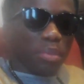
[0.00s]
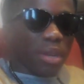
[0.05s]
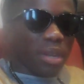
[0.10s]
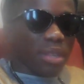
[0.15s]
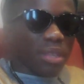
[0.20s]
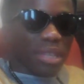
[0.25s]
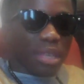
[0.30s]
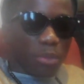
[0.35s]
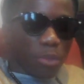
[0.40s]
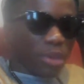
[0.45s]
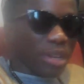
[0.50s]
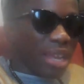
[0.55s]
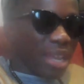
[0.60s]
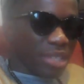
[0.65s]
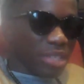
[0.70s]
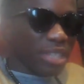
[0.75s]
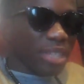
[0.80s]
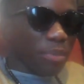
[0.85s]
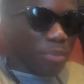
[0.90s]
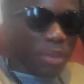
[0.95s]
But then when I
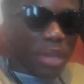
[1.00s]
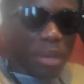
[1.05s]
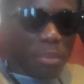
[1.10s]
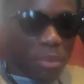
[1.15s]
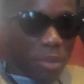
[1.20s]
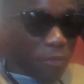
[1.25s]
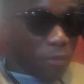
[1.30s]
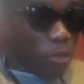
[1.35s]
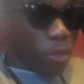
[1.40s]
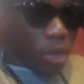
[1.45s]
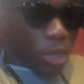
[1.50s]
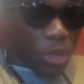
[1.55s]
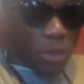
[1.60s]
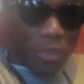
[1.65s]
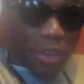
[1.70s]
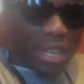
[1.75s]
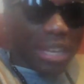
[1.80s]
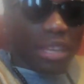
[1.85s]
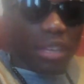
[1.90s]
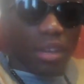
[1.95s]
actually met him before, he
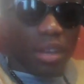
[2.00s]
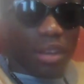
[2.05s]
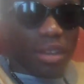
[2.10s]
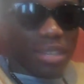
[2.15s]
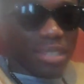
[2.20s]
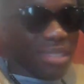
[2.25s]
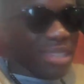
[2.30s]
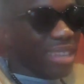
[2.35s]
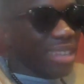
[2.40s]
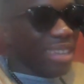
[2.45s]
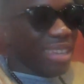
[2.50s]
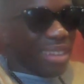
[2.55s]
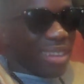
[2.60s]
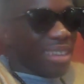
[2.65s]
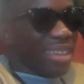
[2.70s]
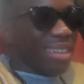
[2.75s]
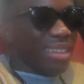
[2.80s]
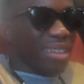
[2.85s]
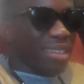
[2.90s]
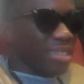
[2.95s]
really are. He's like, yeah,
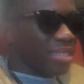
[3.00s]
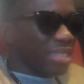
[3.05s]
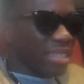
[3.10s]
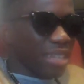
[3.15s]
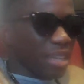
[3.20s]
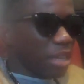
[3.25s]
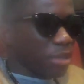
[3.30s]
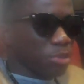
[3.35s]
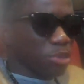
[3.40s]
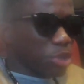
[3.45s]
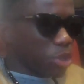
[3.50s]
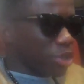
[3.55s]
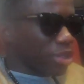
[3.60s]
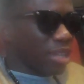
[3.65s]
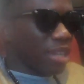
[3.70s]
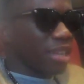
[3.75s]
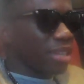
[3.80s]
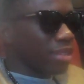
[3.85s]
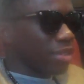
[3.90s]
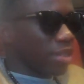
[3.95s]
like, he said, I'm shocked.
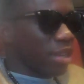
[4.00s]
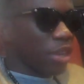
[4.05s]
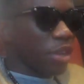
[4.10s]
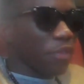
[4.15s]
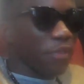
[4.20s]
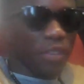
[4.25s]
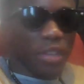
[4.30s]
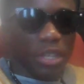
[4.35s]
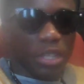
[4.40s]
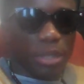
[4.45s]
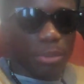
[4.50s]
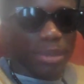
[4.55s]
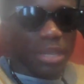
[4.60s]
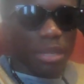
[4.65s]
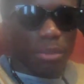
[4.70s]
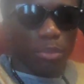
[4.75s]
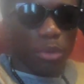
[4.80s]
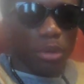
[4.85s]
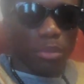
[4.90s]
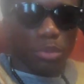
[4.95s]
I don't think they should be in
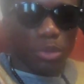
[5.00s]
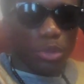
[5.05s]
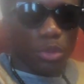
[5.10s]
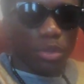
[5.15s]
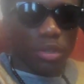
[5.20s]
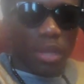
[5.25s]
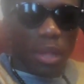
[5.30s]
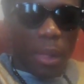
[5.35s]
the bottom two.